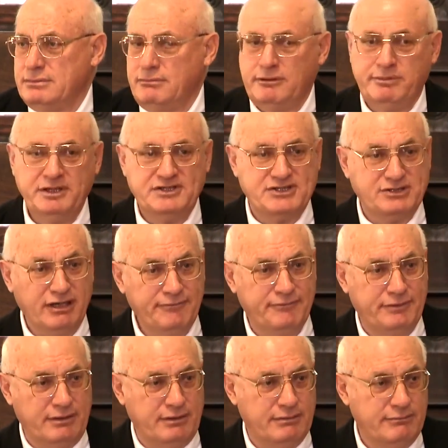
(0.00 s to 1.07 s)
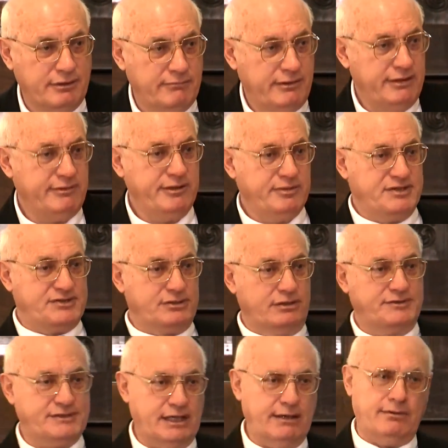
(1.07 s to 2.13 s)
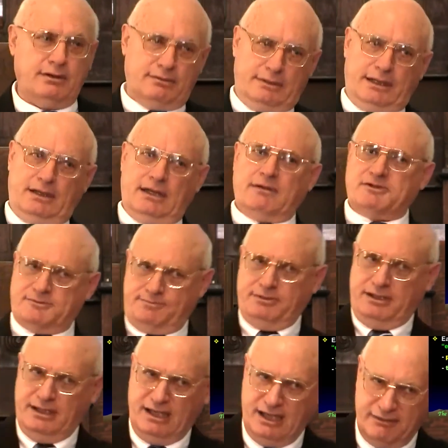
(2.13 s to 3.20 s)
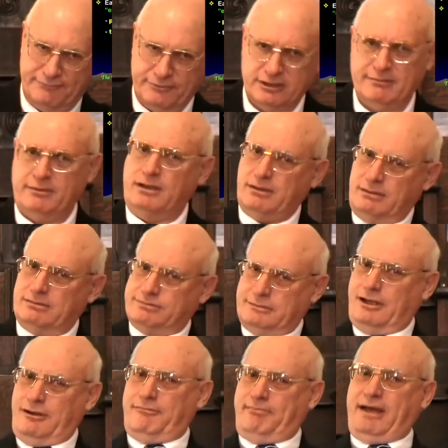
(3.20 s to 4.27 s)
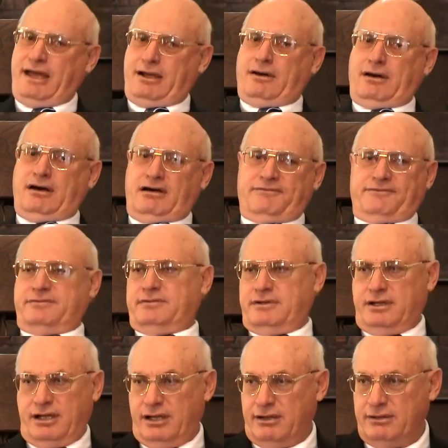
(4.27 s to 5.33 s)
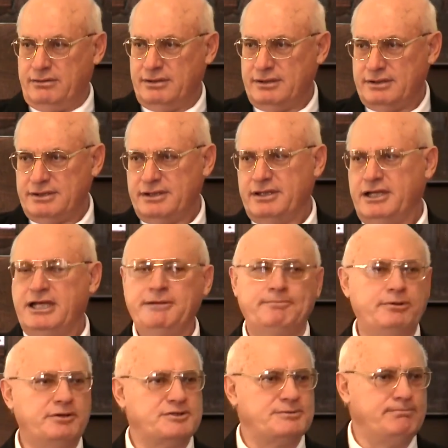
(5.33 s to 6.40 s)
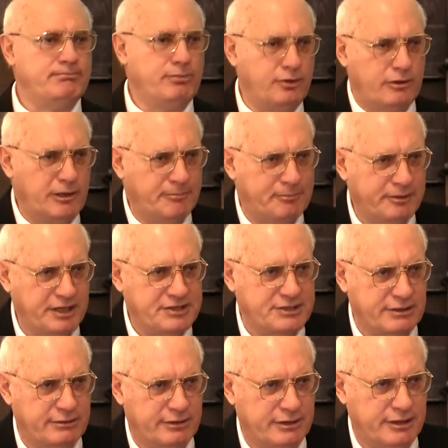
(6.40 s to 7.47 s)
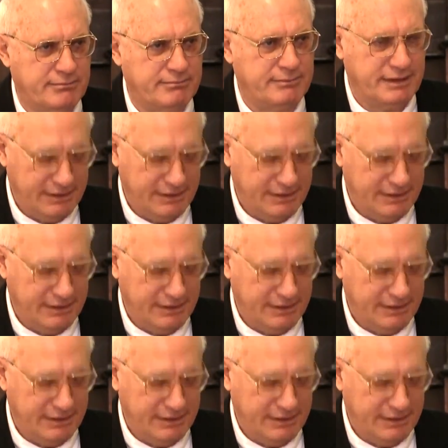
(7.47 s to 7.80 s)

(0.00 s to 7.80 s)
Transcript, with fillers: Well, we'd soften, wouldn't we? We would sort of say, "Well, no, that was pretty hard for them all. I'll back off." No. He puts more pressure on them.